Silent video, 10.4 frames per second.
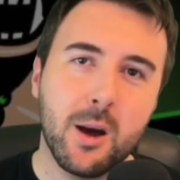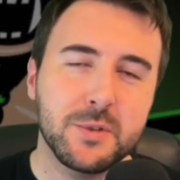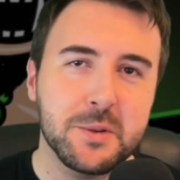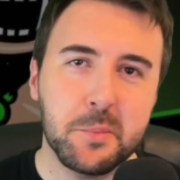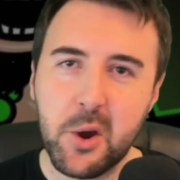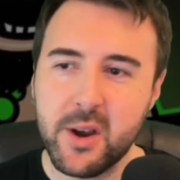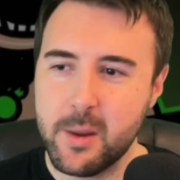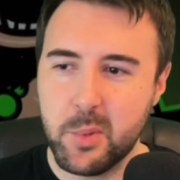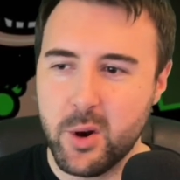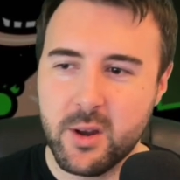up some
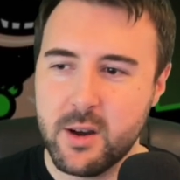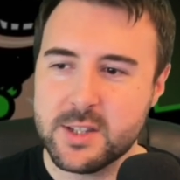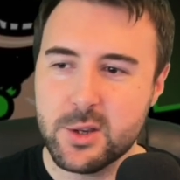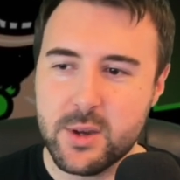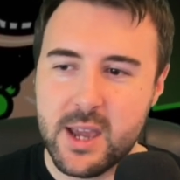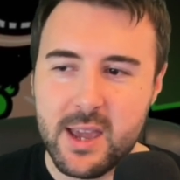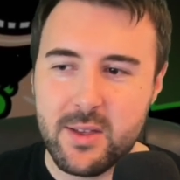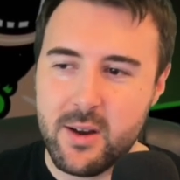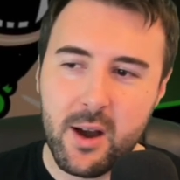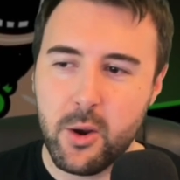Bonehead Podcast loot
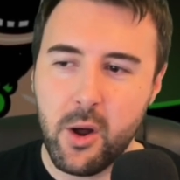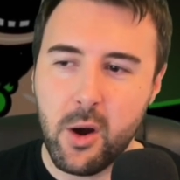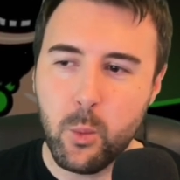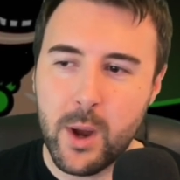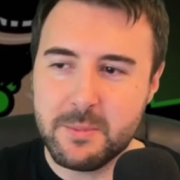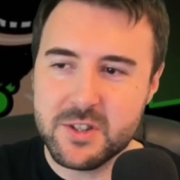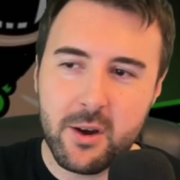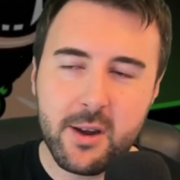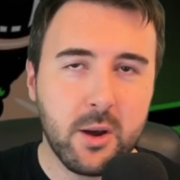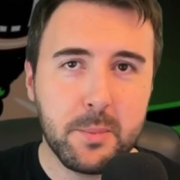either on our
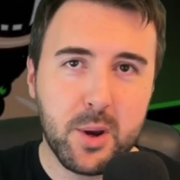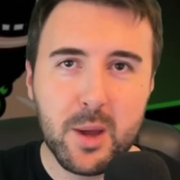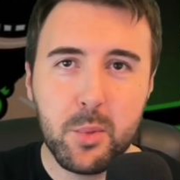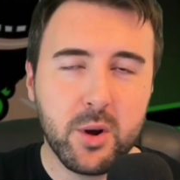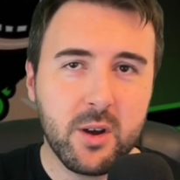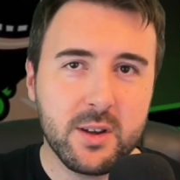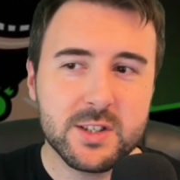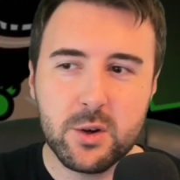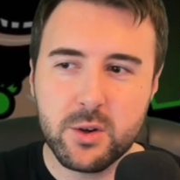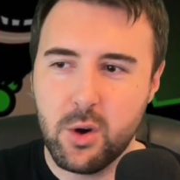website at
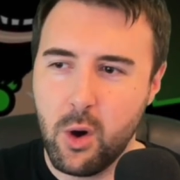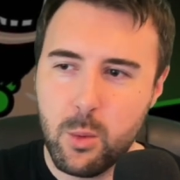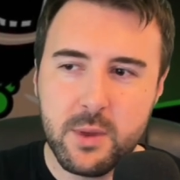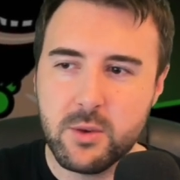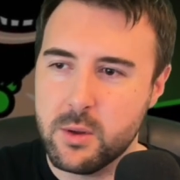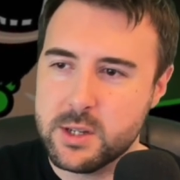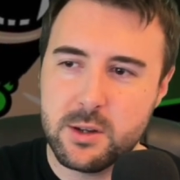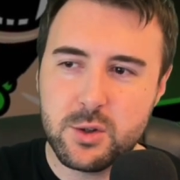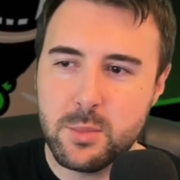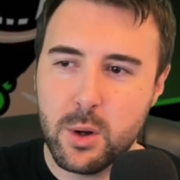boneheadpodcast.com. We've got the
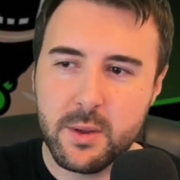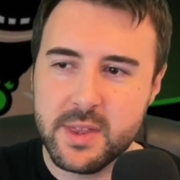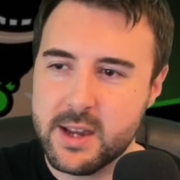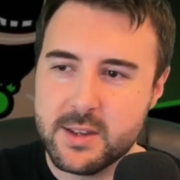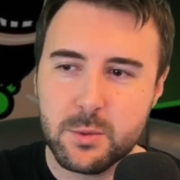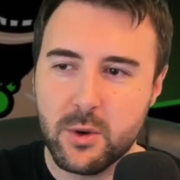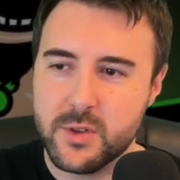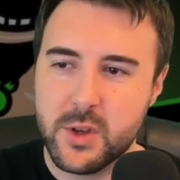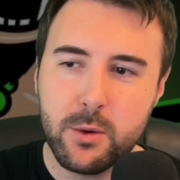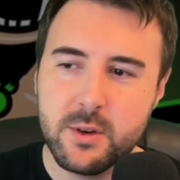Dungeon Bowl things, we've
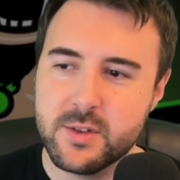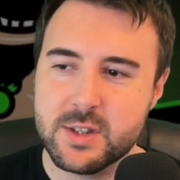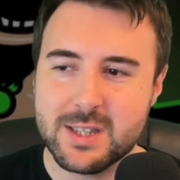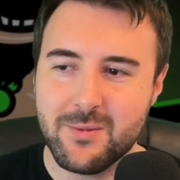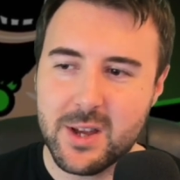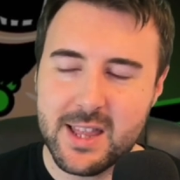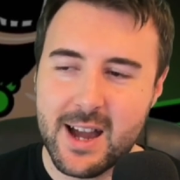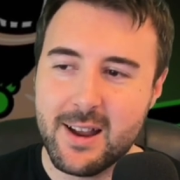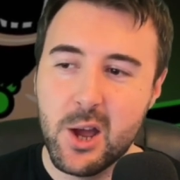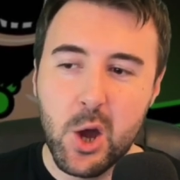got tokens and stuff like
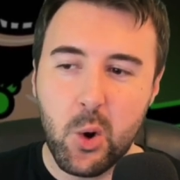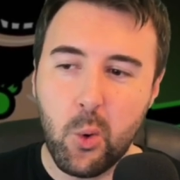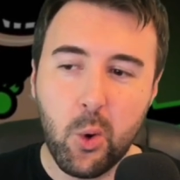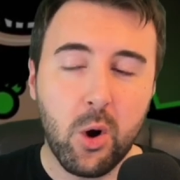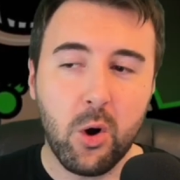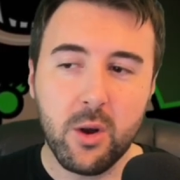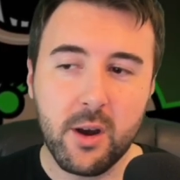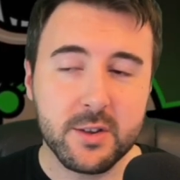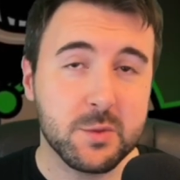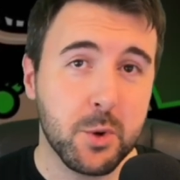that, or on
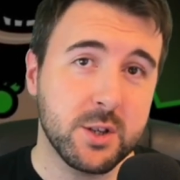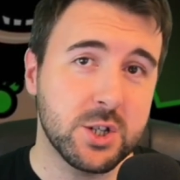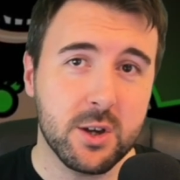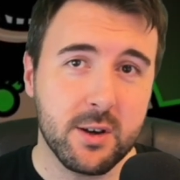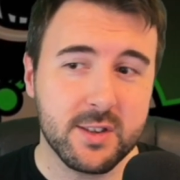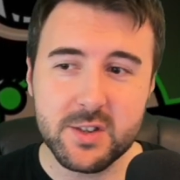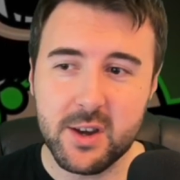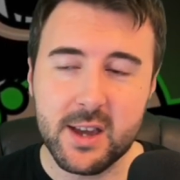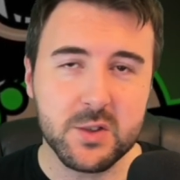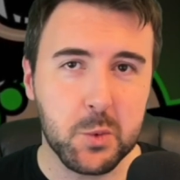our Spreadshirt
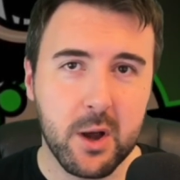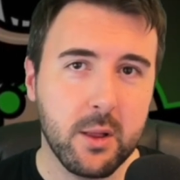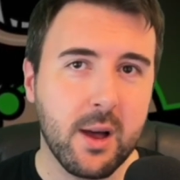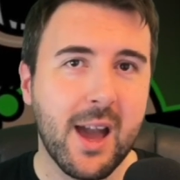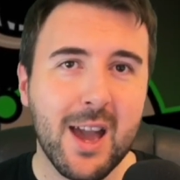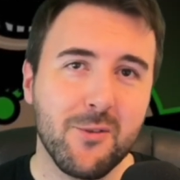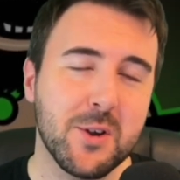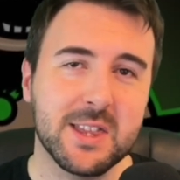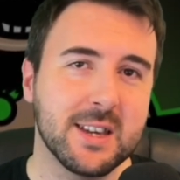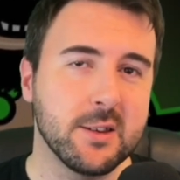site as well.
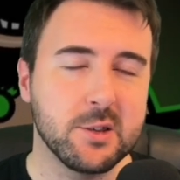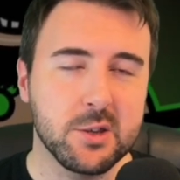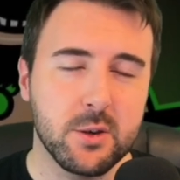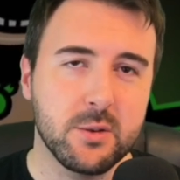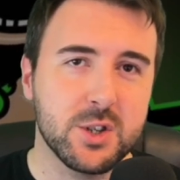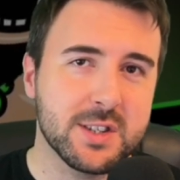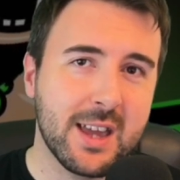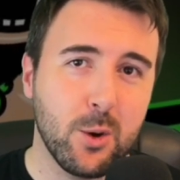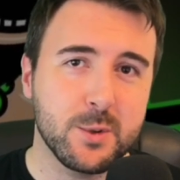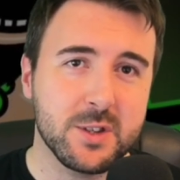Everything you do
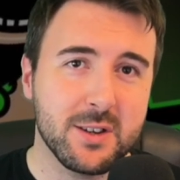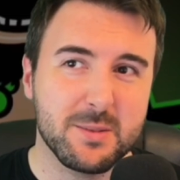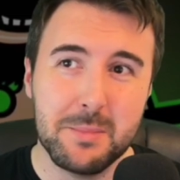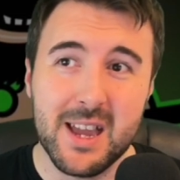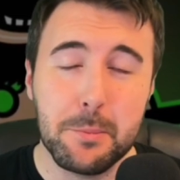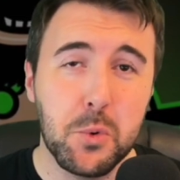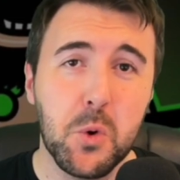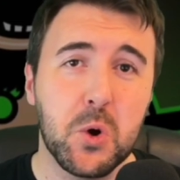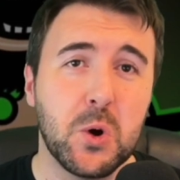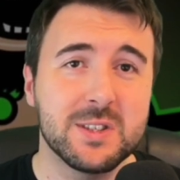just helps us make
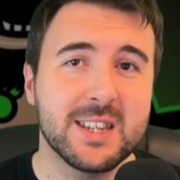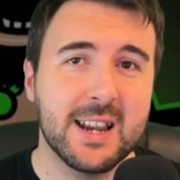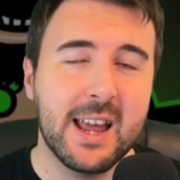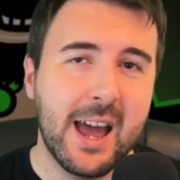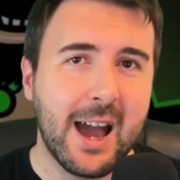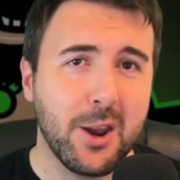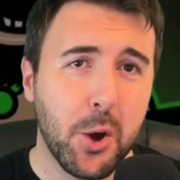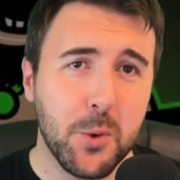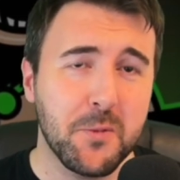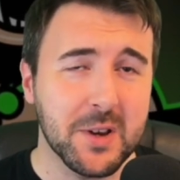more content and
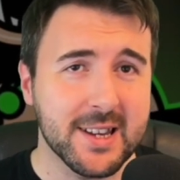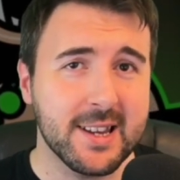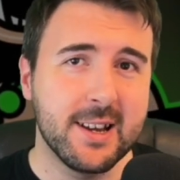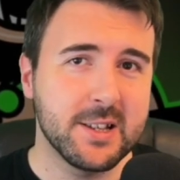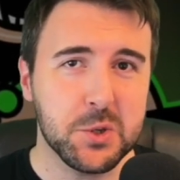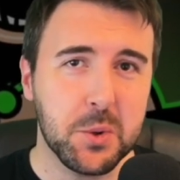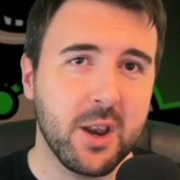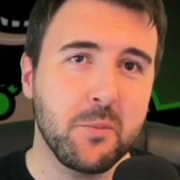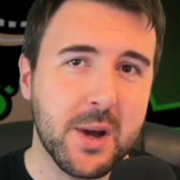hopefully do it of